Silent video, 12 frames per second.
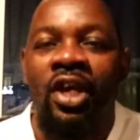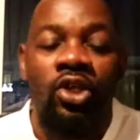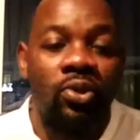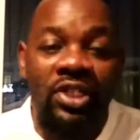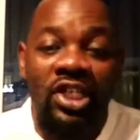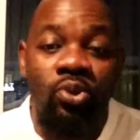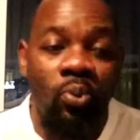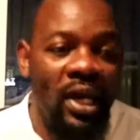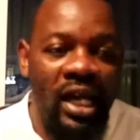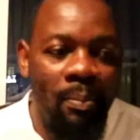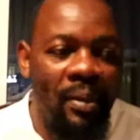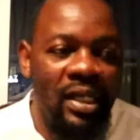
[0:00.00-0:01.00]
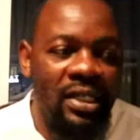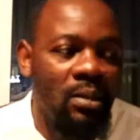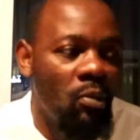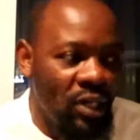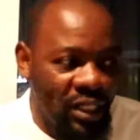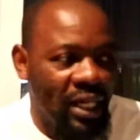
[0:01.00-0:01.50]
You just wake up early in the
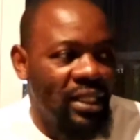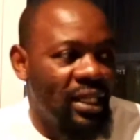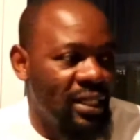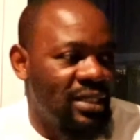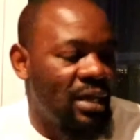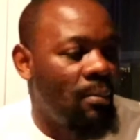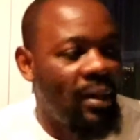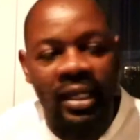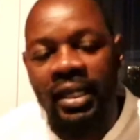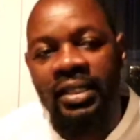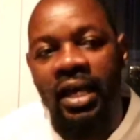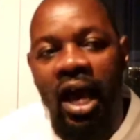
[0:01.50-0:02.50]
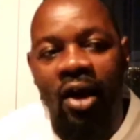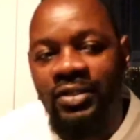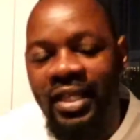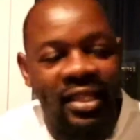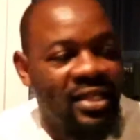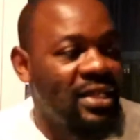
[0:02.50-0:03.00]
morning and there is somebody in the
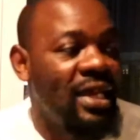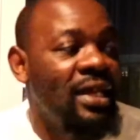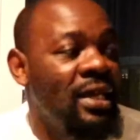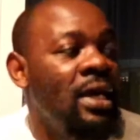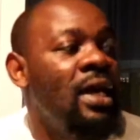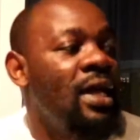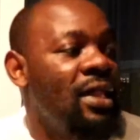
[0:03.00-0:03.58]
house and they're saying,